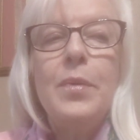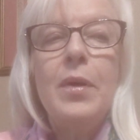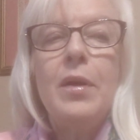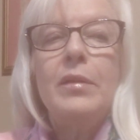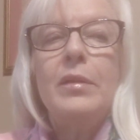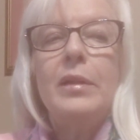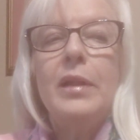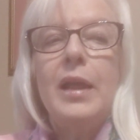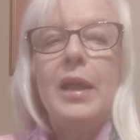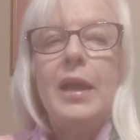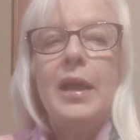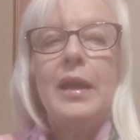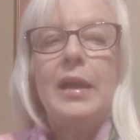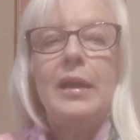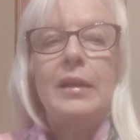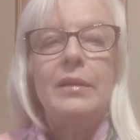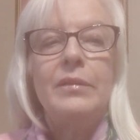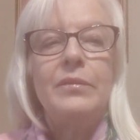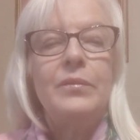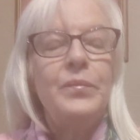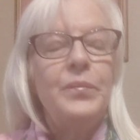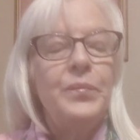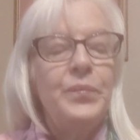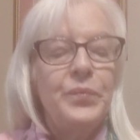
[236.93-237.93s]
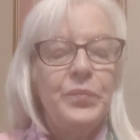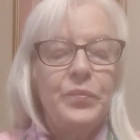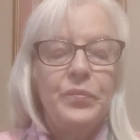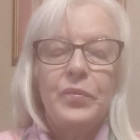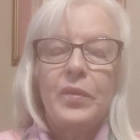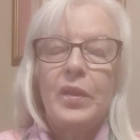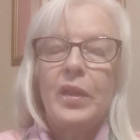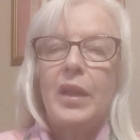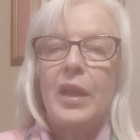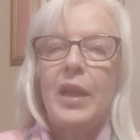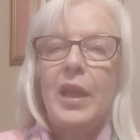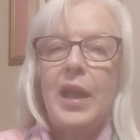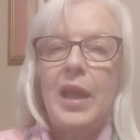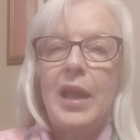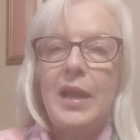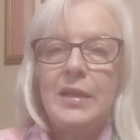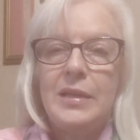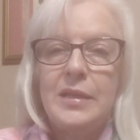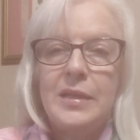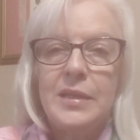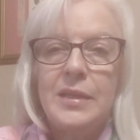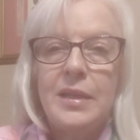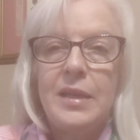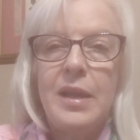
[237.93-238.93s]
online
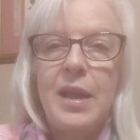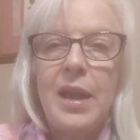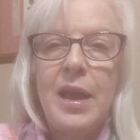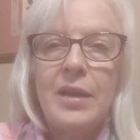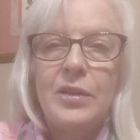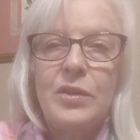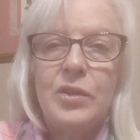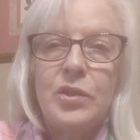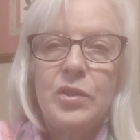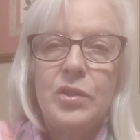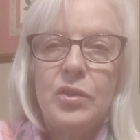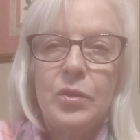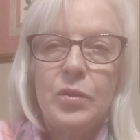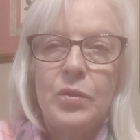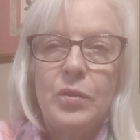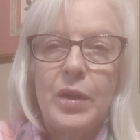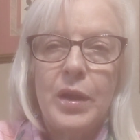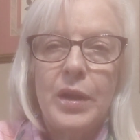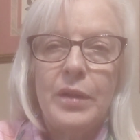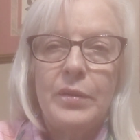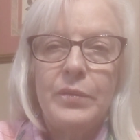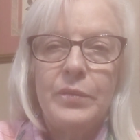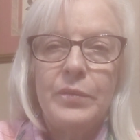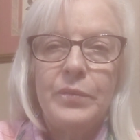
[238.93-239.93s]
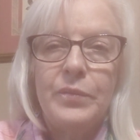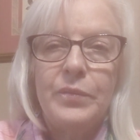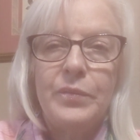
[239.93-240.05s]
and see how to do that.